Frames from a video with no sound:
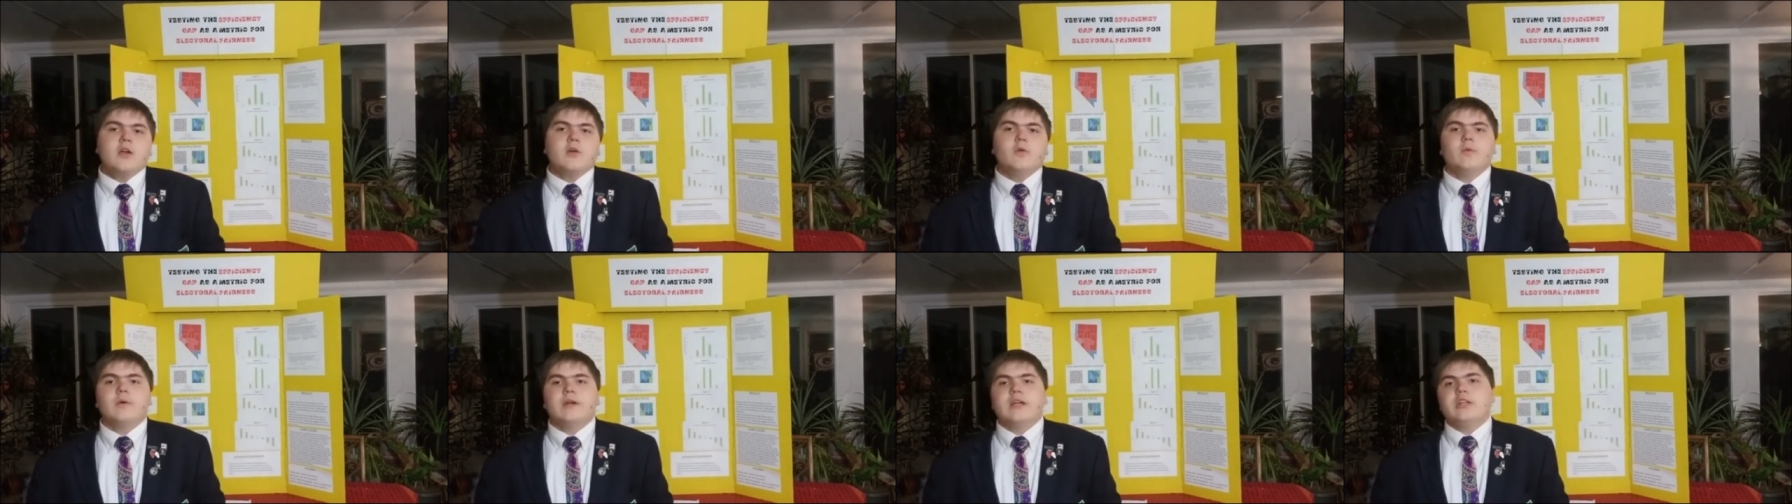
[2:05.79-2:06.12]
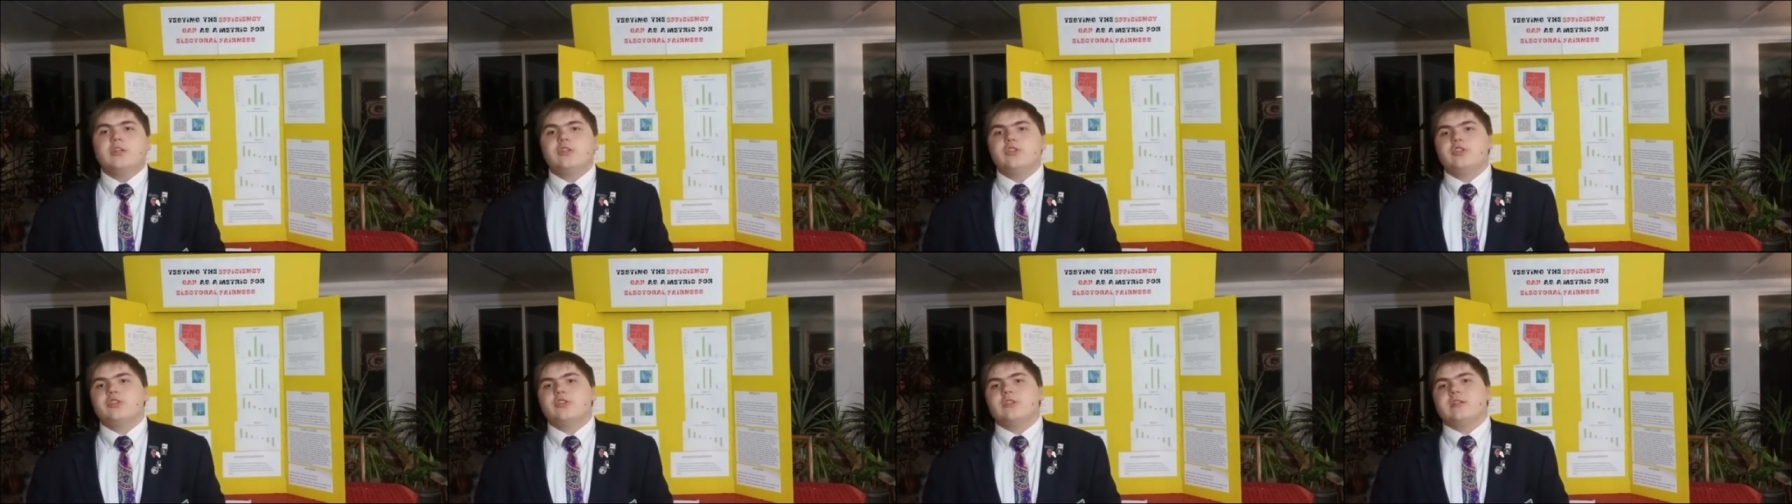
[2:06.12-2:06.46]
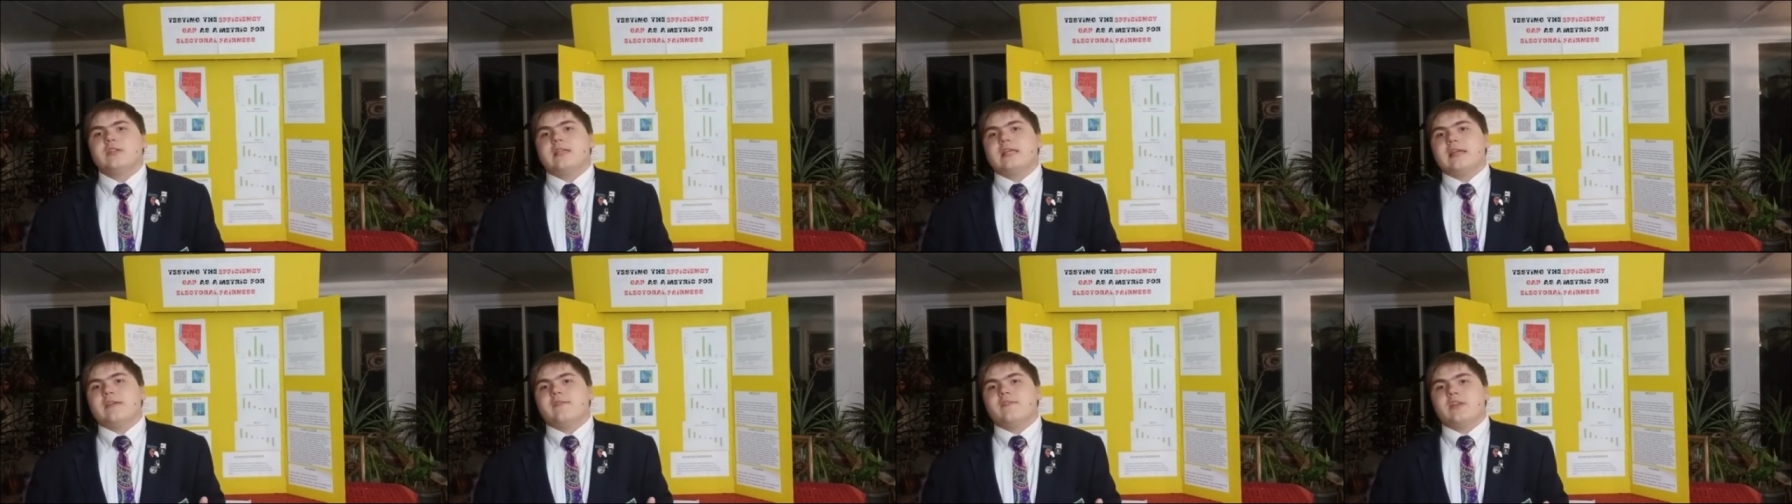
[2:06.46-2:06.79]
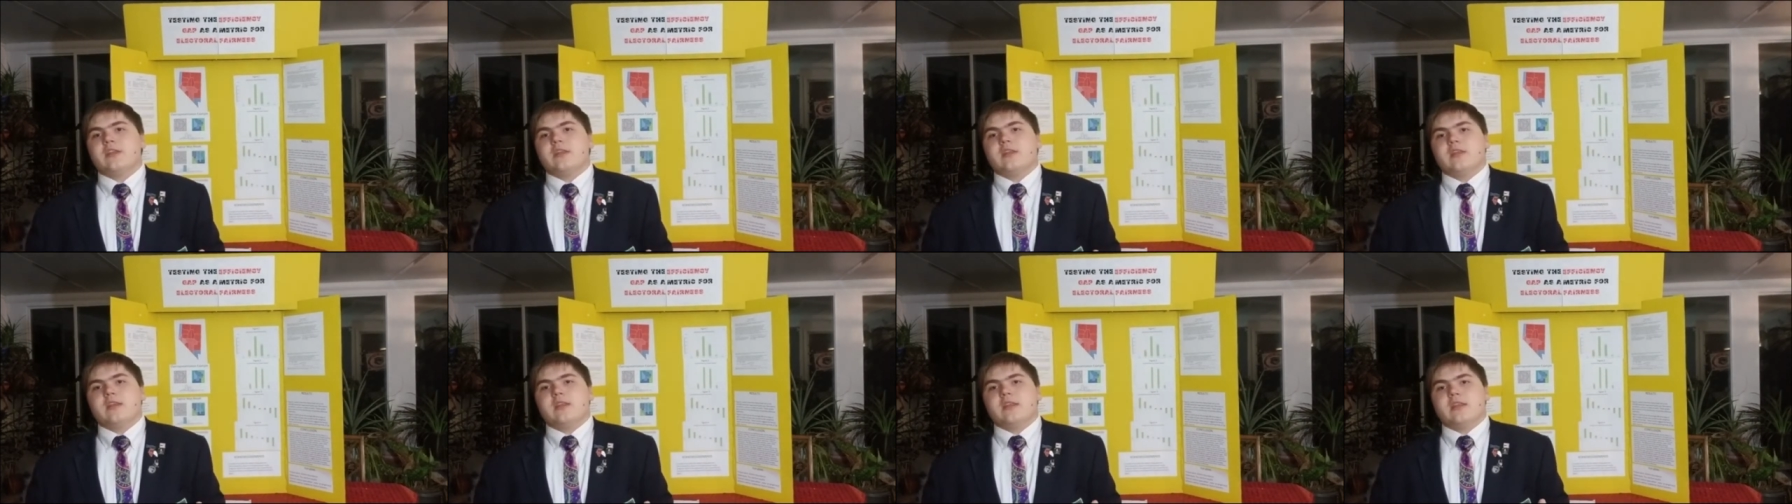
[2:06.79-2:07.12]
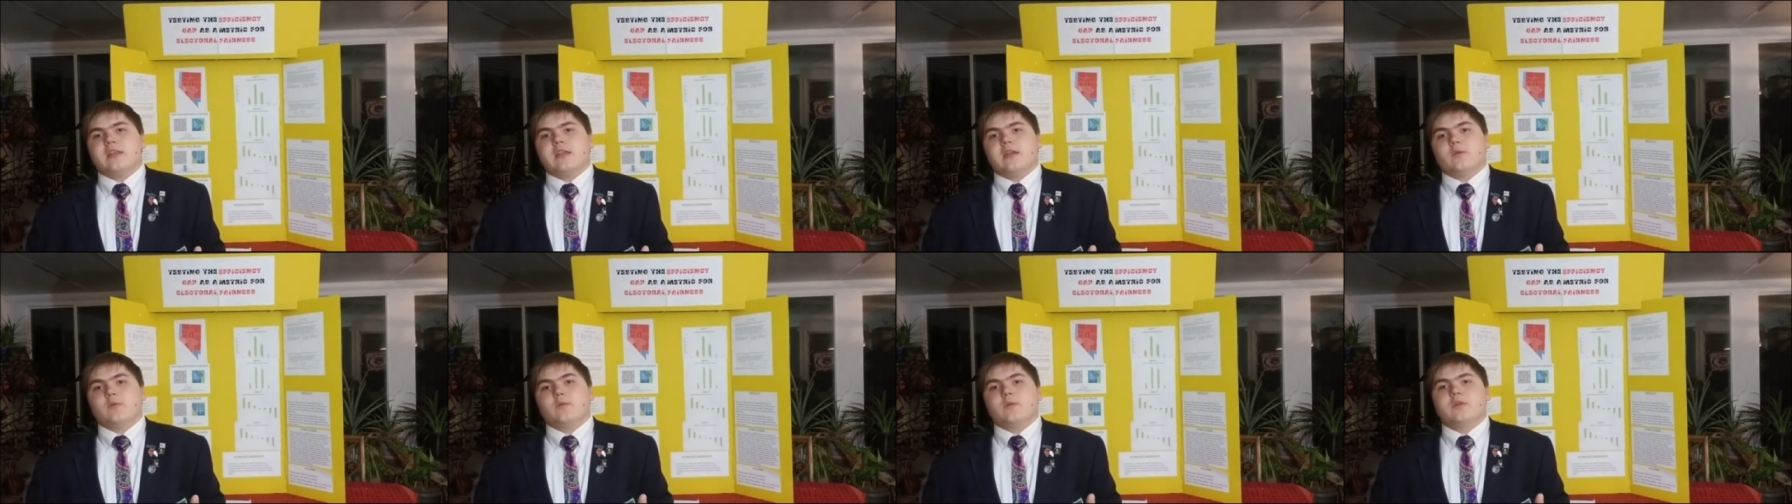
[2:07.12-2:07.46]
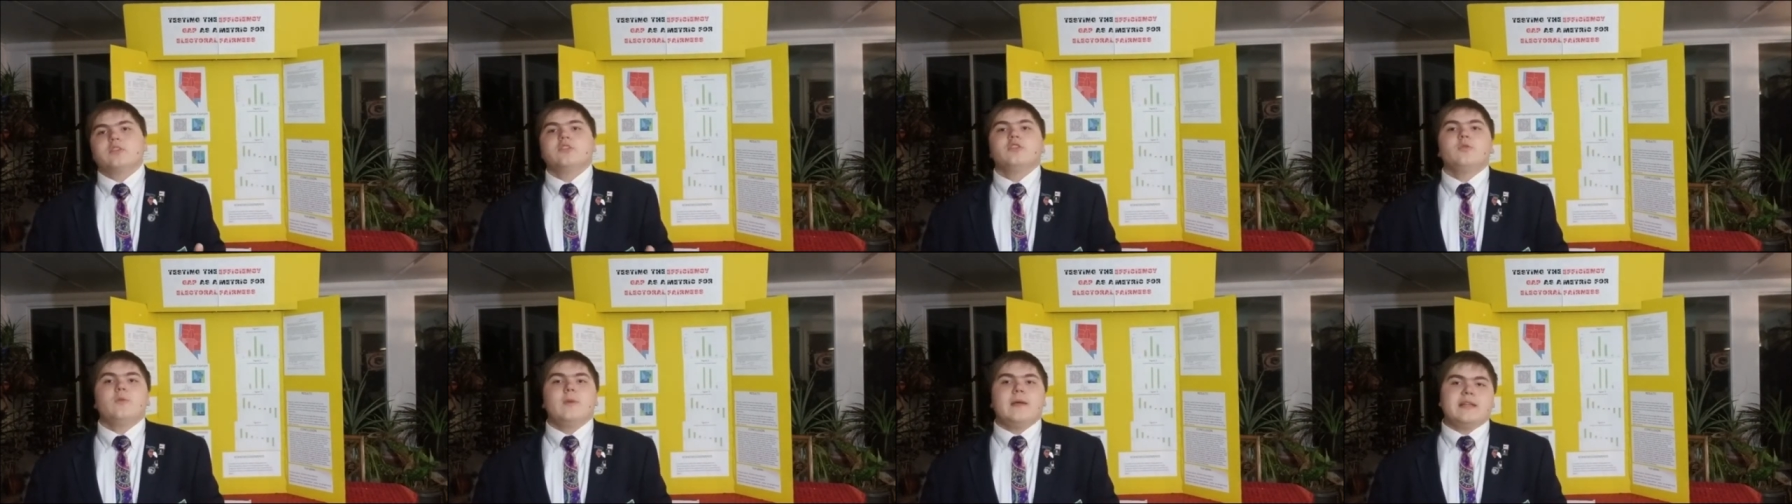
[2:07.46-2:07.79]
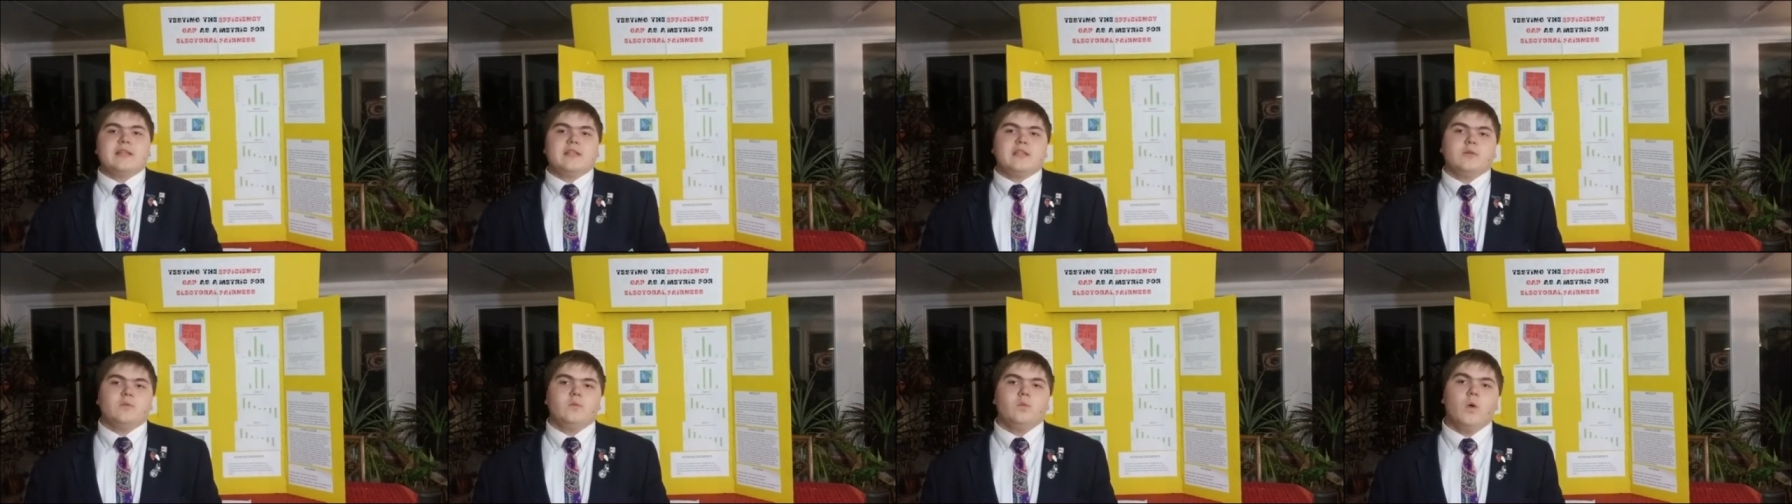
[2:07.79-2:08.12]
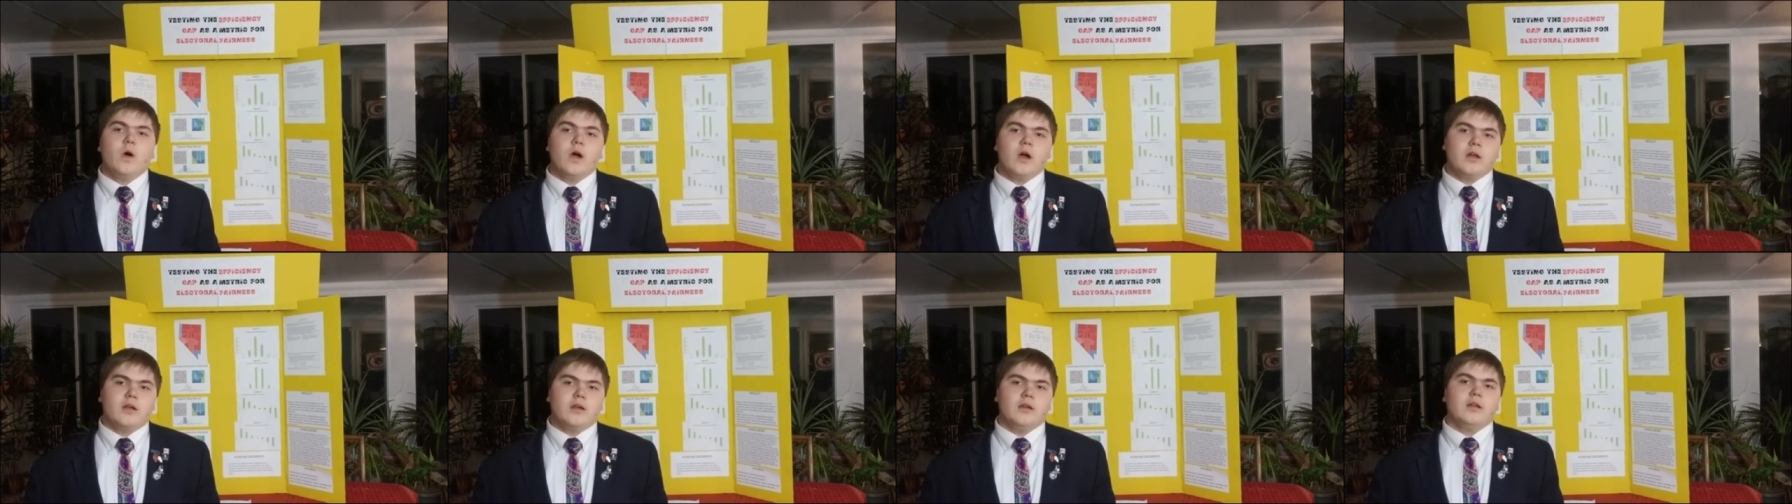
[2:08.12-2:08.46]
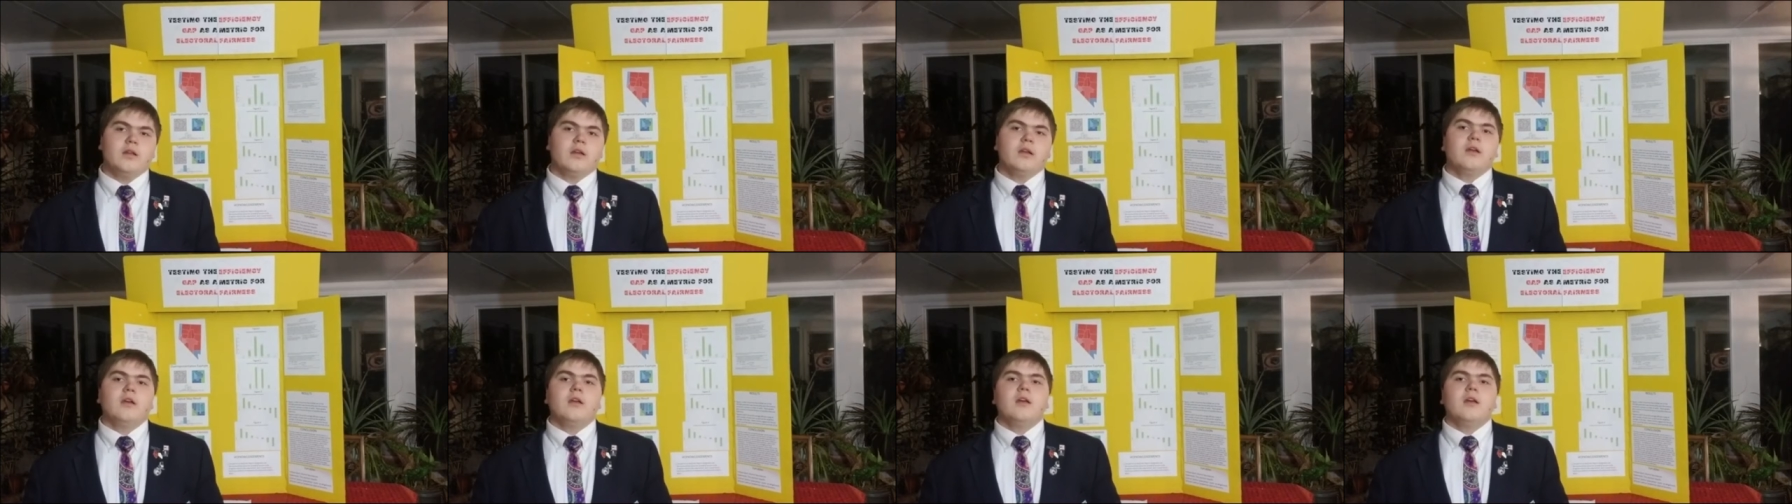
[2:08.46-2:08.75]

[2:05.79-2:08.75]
which, given that there were 21